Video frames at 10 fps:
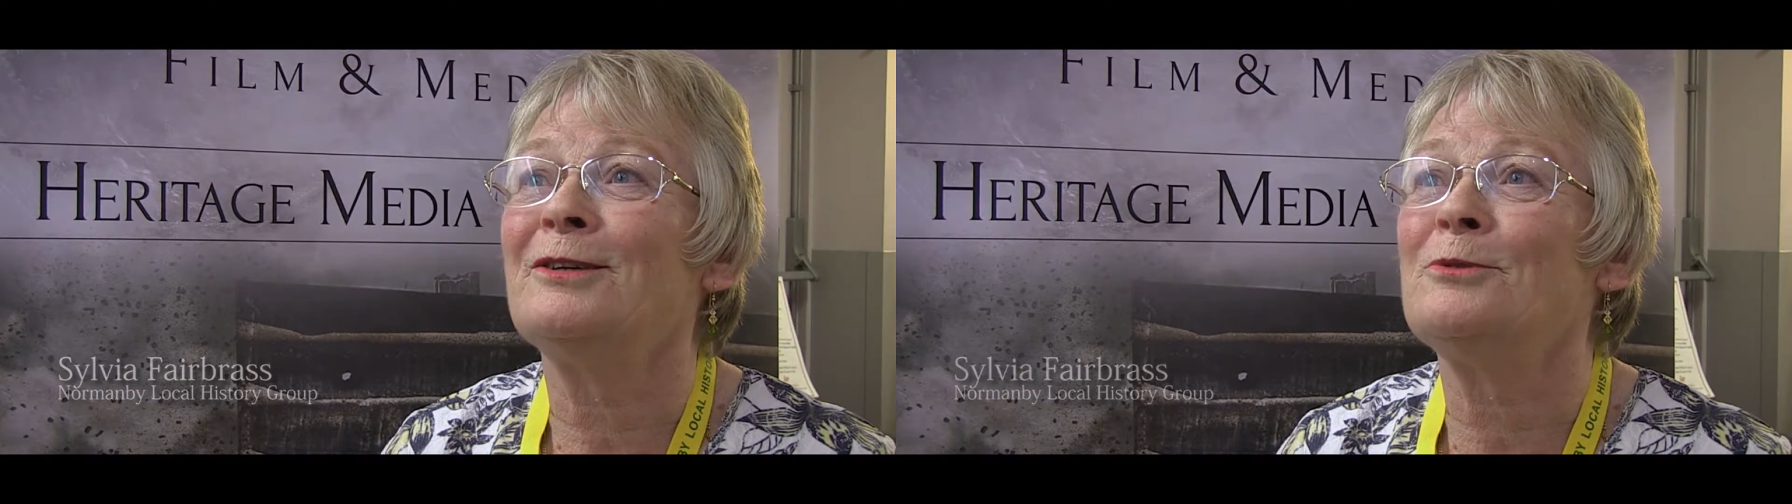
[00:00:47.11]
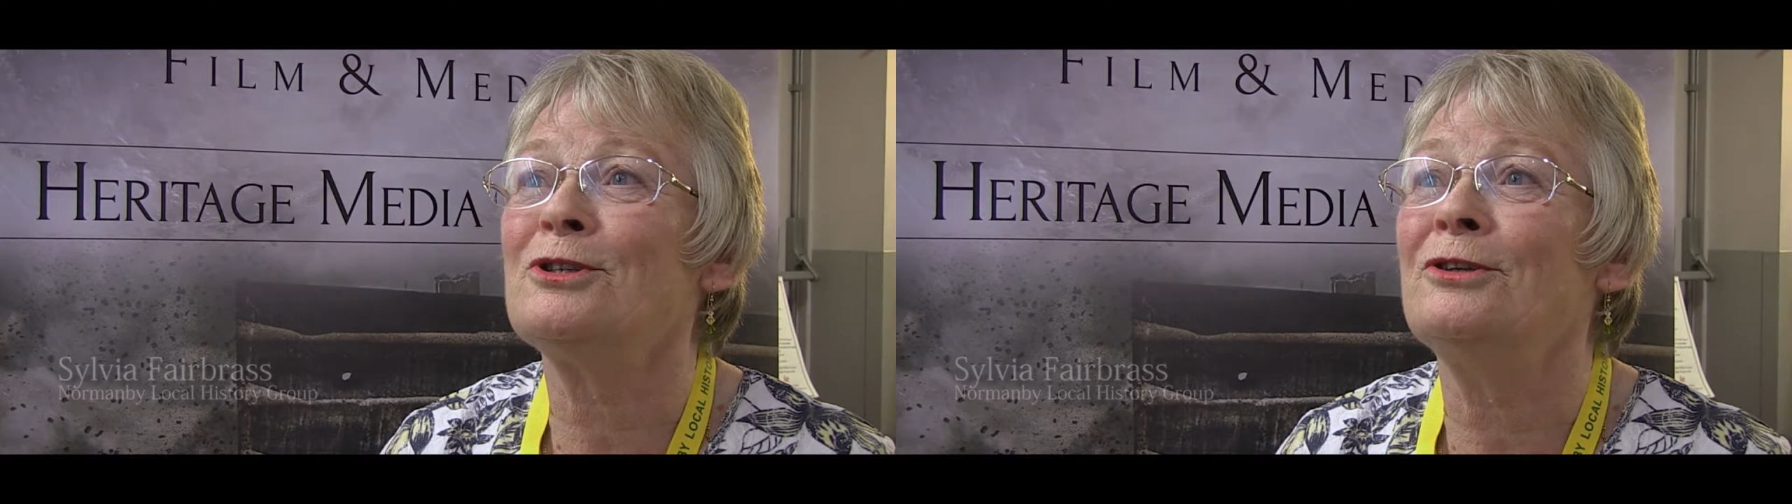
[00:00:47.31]
there
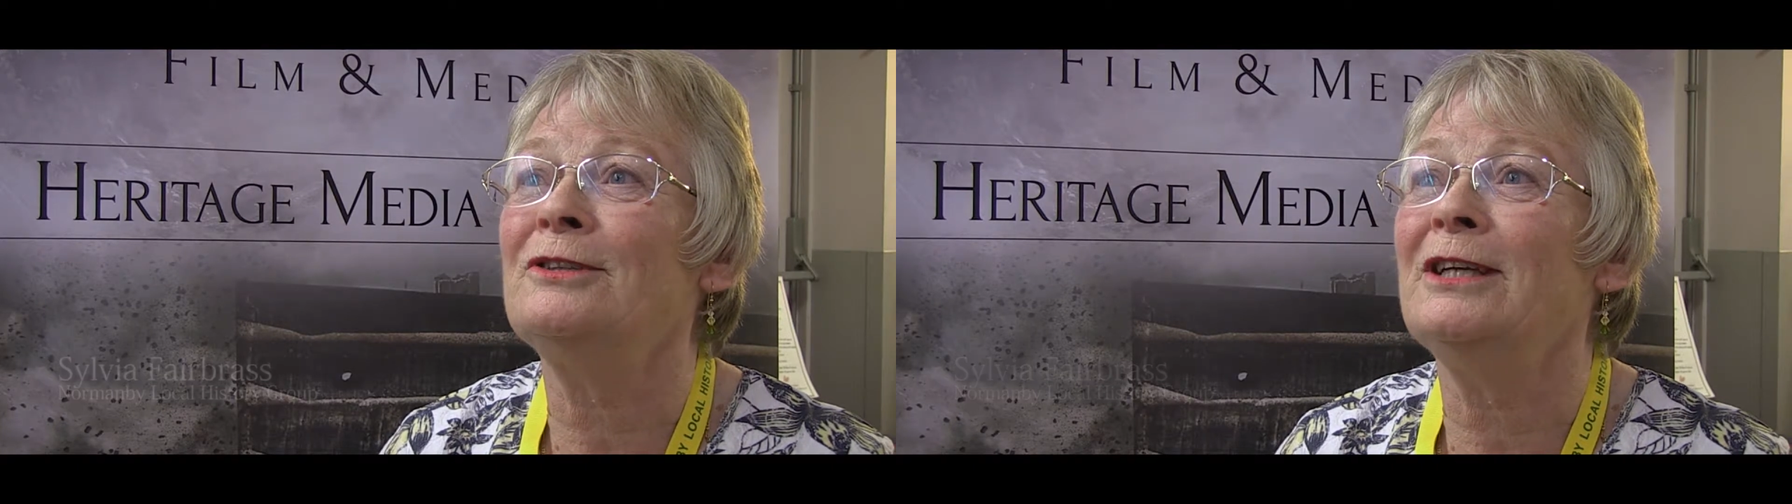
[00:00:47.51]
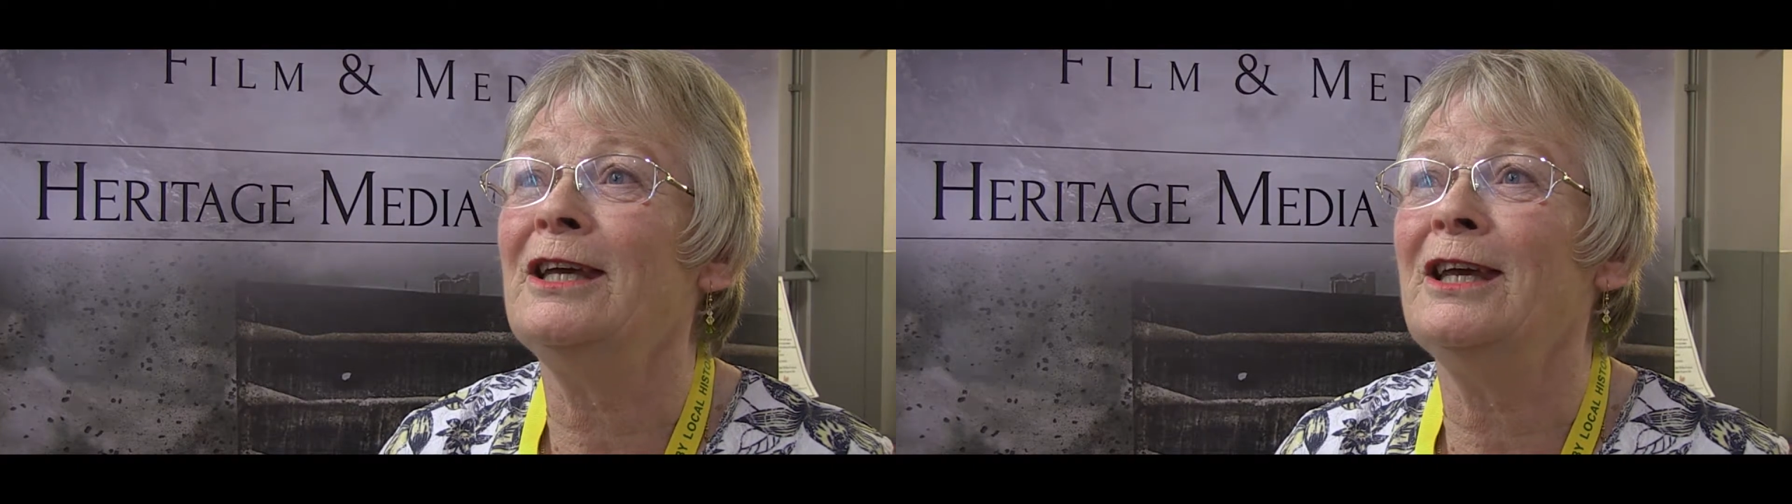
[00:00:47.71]
was
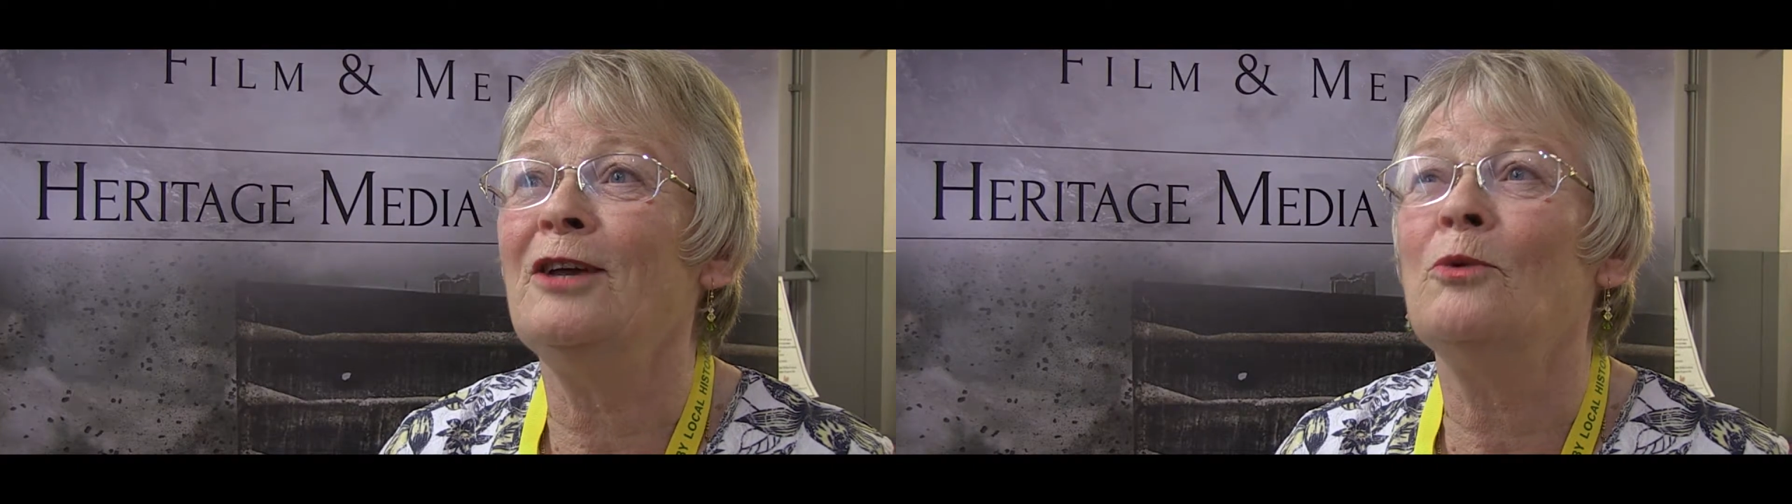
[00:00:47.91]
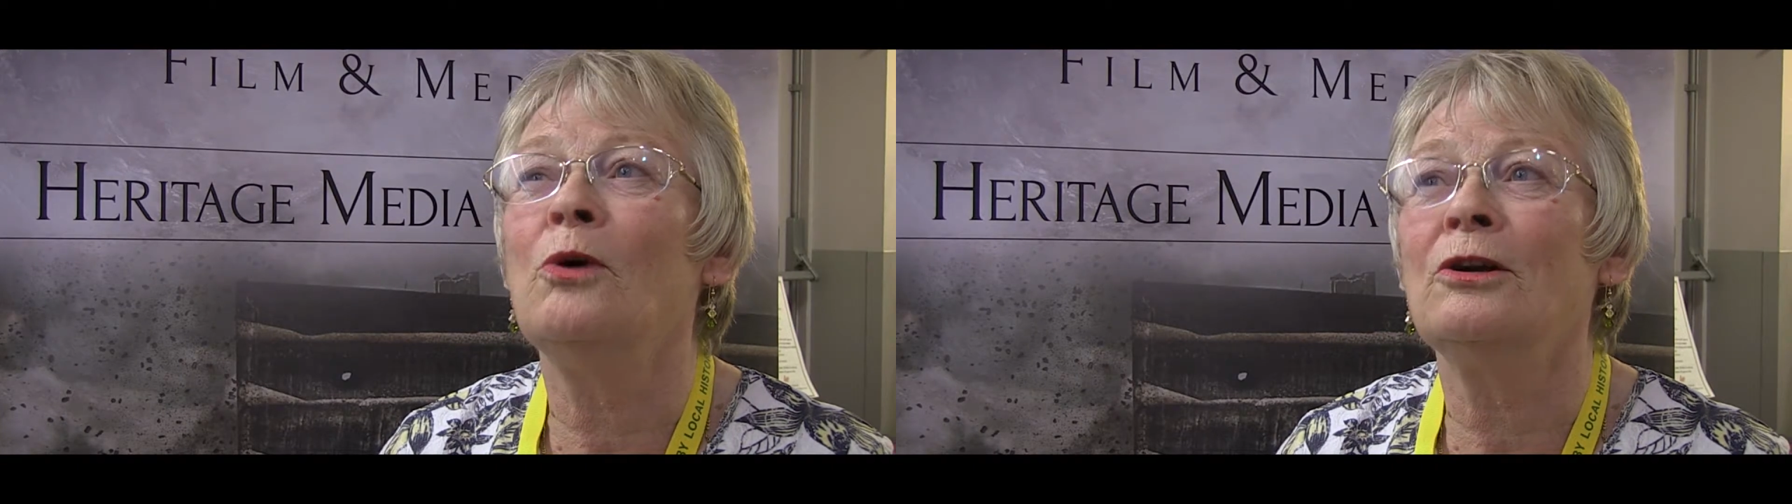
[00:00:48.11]

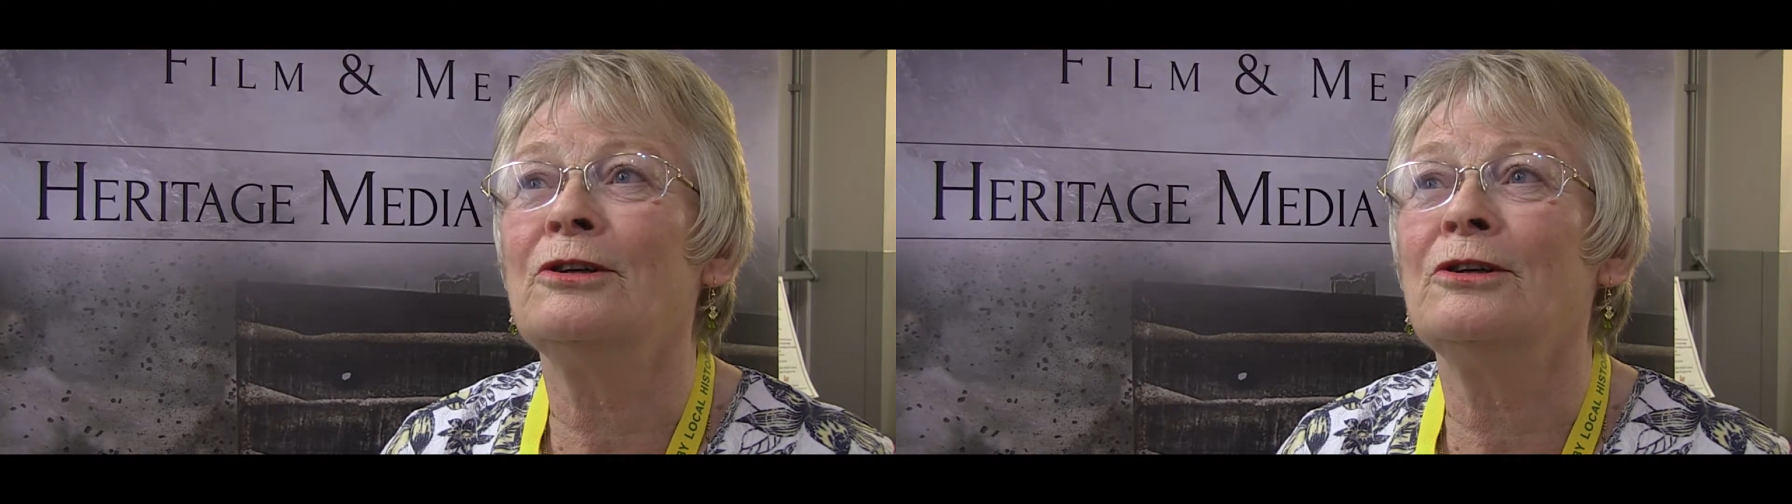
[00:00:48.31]
only one